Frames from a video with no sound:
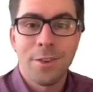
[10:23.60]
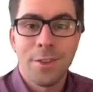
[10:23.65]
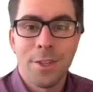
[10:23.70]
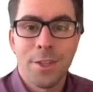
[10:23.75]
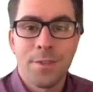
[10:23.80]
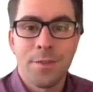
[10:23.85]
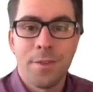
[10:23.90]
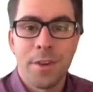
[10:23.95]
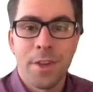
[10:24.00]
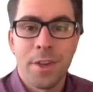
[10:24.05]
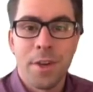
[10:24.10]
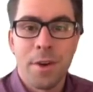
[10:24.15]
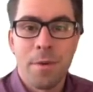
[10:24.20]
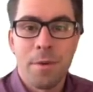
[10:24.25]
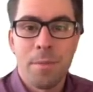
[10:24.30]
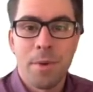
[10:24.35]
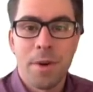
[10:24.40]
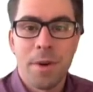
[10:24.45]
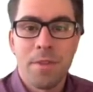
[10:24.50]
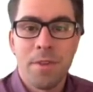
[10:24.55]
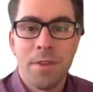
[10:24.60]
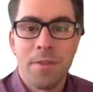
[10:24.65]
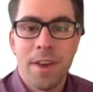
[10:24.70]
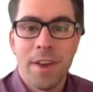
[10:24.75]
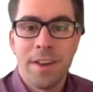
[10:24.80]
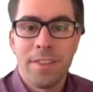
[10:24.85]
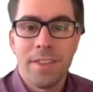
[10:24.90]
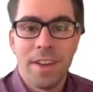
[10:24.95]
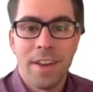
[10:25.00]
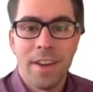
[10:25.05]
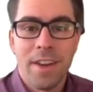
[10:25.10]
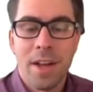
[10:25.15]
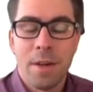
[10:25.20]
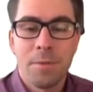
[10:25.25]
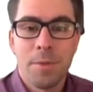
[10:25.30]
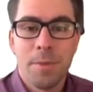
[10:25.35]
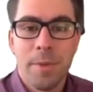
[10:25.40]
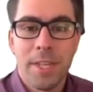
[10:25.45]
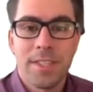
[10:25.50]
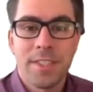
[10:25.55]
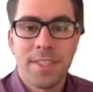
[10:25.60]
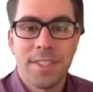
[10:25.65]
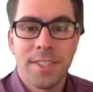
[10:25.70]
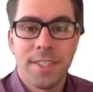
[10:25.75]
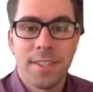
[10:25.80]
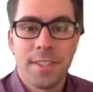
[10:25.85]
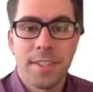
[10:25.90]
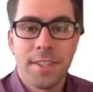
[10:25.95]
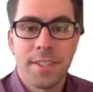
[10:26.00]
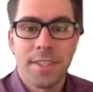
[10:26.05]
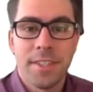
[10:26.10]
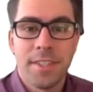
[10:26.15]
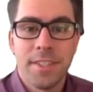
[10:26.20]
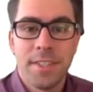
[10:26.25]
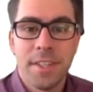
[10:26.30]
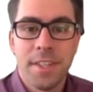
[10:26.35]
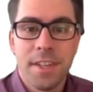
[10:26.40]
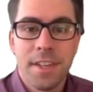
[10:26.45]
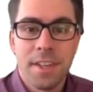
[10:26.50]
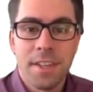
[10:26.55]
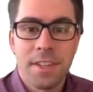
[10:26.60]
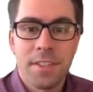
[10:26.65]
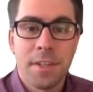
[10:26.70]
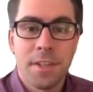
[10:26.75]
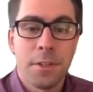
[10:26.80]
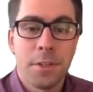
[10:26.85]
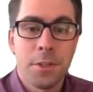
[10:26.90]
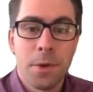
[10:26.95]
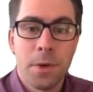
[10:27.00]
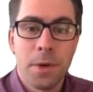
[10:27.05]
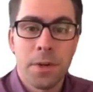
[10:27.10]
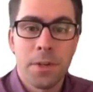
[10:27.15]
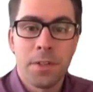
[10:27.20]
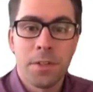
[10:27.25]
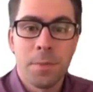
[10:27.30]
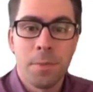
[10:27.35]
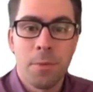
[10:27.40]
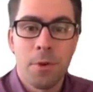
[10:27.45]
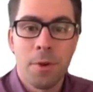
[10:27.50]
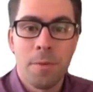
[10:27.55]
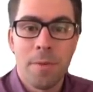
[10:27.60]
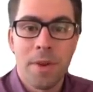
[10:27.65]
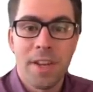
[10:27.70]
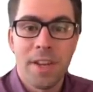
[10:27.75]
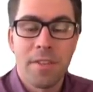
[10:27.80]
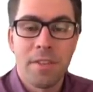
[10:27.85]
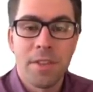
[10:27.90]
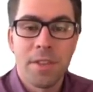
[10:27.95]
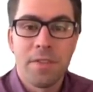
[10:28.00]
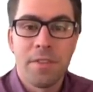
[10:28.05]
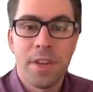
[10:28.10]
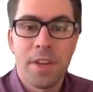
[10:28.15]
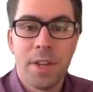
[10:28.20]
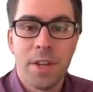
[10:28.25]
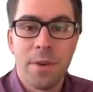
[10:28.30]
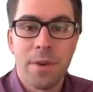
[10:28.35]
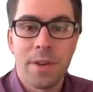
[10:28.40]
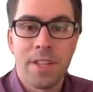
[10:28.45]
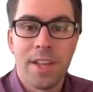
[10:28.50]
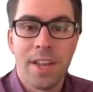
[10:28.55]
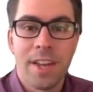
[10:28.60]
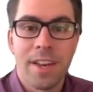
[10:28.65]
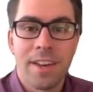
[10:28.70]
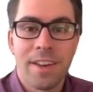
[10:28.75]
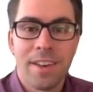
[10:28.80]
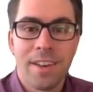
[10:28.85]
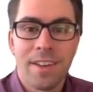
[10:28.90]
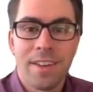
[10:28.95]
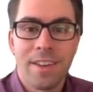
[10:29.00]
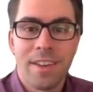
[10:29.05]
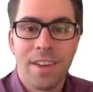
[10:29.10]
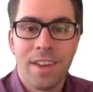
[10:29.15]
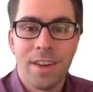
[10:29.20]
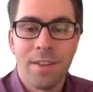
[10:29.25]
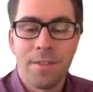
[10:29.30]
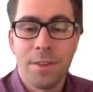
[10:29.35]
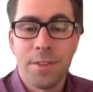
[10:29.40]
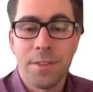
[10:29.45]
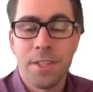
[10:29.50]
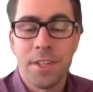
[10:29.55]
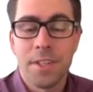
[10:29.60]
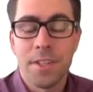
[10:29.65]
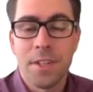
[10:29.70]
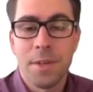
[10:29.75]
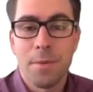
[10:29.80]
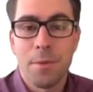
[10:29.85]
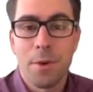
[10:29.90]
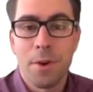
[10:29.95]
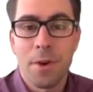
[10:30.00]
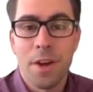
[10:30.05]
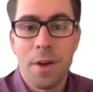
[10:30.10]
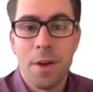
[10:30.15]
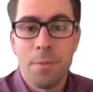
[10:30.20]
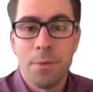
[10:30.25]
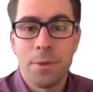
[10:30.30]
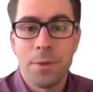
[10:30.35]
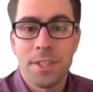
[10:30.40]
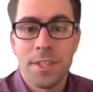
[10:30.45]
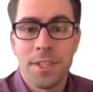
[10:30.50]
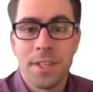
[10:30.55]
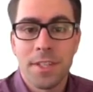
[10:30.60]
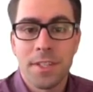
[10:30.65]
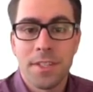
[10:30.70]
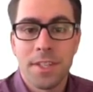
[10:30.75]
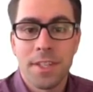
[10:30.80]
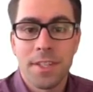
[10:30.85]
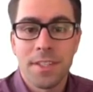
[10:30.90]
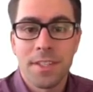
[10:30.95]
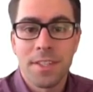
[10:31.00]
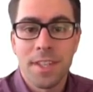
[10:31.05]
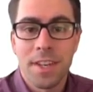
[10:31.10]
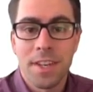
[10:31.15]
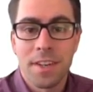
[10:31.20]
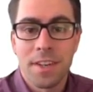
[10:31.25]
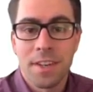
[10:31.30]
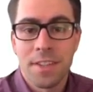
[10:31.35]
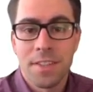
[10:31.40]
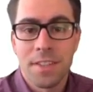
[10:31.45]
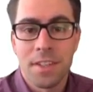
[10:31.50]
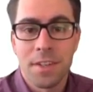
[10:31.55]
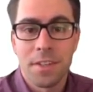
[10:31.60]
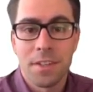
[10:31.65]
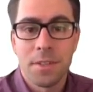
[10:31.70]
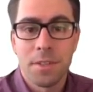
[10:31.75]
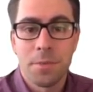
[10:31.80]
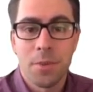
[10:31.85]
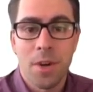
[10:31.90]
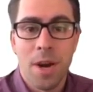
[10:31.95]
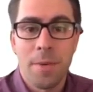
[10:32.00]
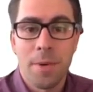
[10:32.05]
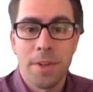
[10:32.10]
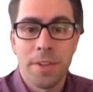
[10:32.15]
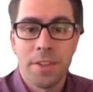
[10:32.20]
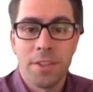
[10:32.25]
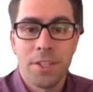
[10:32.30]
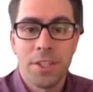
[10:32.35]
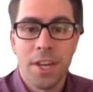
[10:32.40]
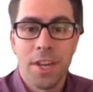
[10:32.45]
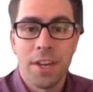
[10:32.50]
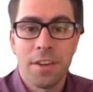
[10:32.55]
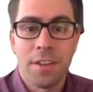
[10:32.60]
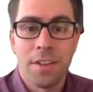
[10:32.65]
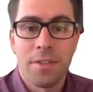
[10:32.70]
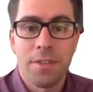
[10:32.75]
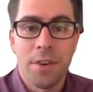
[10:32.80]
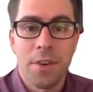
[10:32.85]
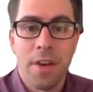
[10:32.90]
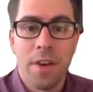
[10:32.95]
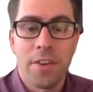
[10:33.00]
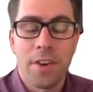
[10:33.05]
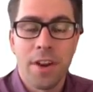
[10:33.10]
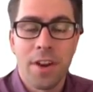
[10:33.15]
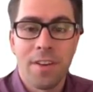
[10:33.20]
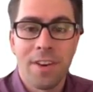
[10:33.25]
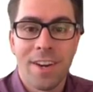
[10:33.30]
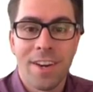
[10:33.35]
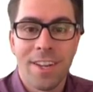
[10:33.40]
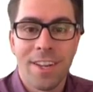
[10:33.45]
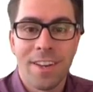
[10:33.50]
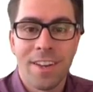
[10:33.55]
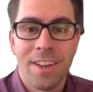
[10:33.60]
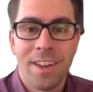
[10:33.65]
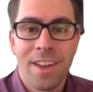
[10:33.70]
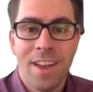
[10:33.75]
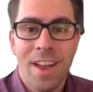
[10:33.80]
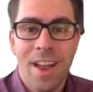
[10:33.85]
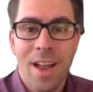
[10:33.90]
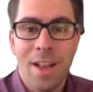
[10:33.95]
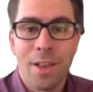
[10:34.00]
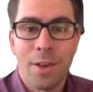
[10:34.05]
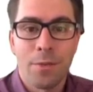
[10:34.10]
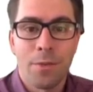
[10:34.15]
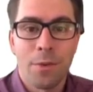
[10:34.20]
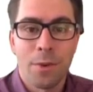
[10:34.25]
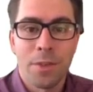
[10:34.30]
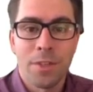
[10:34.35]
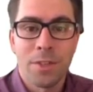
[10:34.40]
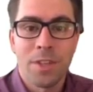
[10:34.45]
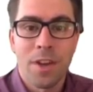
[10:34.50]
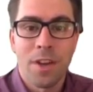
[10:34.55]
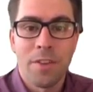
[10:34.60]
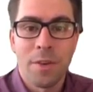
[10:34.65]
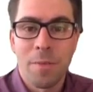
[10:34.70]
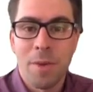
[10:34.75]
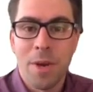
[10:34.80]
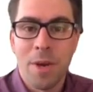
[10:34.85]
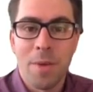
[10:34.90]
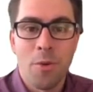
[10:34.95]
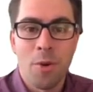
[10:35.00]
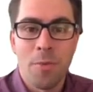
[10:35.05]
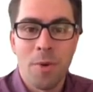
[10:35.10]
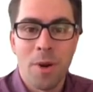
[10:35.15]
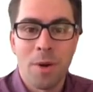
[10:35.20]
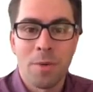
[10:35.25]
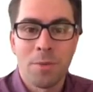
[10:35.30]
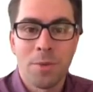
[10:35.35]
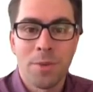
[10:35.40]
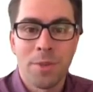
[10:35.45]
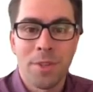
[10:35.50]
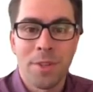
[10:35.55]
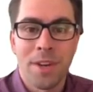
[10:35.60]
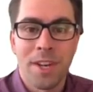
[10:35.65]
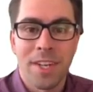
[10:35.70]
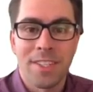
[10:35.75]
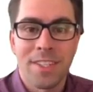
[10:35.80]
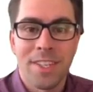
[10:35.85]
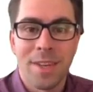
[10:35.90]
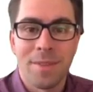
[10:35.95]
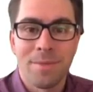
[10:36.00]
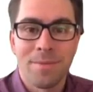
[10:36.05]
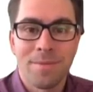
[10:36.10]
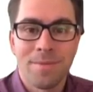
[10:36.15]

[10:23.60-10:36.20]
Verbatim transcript: this video, but if you found that it helped make statistics easy, consider showing your support by giving the video a like. And if you still need more help with statistics, then consider subscribing to the channel if you haven't already. I look forward to solving many more problems with you next time.